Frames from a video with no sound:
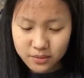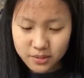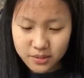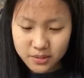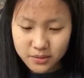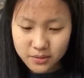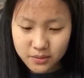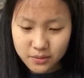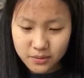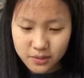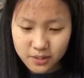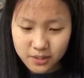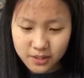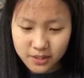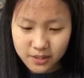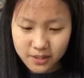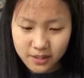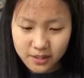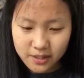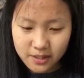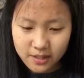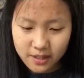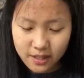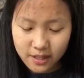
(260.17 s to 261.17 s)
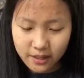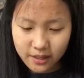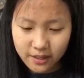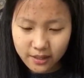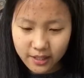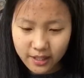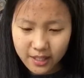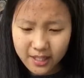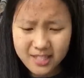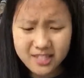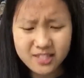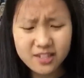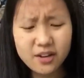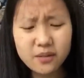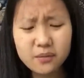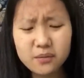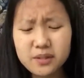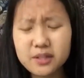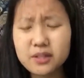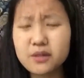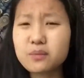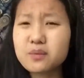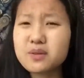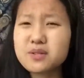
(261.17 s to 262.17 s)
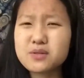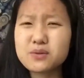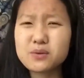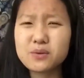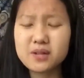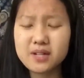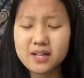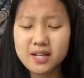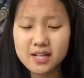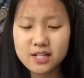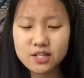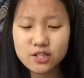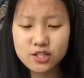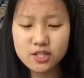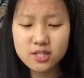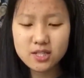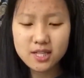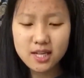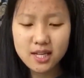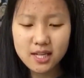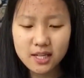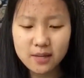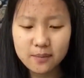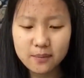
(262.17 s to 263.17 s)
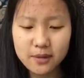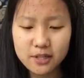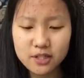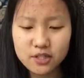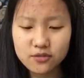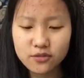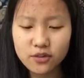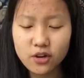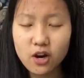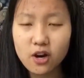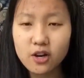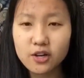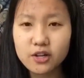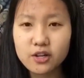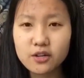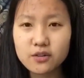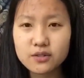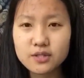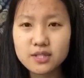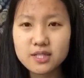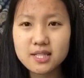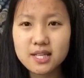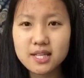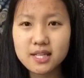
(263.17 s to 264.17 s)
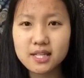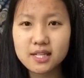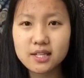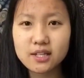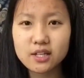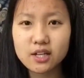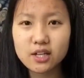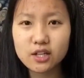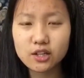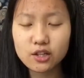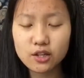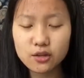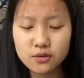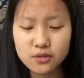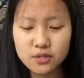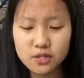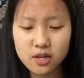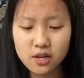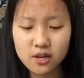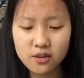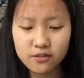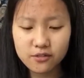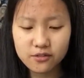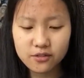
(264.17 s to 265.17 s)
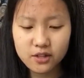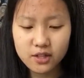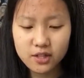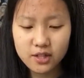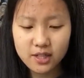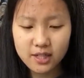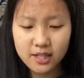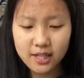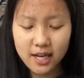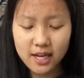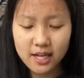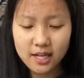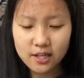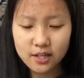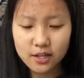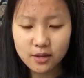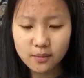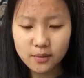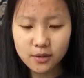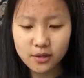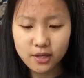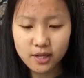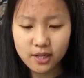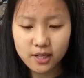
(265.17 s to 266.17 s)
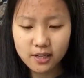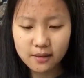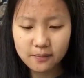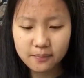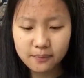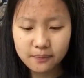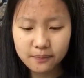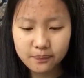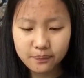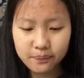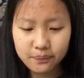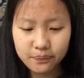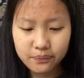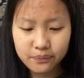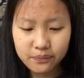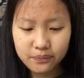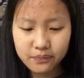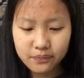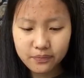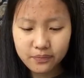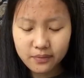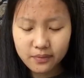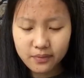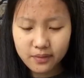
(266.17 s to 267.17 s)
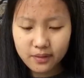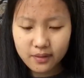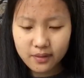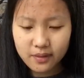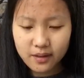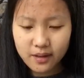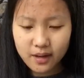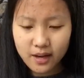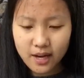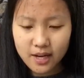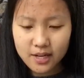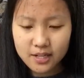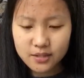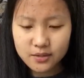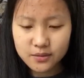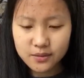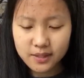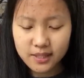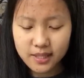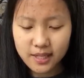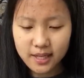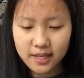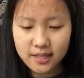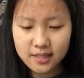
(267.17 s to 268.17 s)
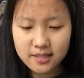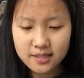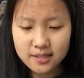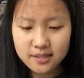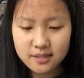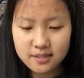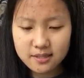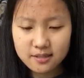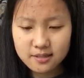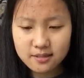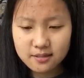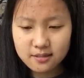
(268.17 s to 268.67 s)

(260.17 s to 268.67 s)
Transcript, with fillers: resort area. It's not really a resort. It's just like a bunch of condos. It's like a, a closed off gated community and it's really nice.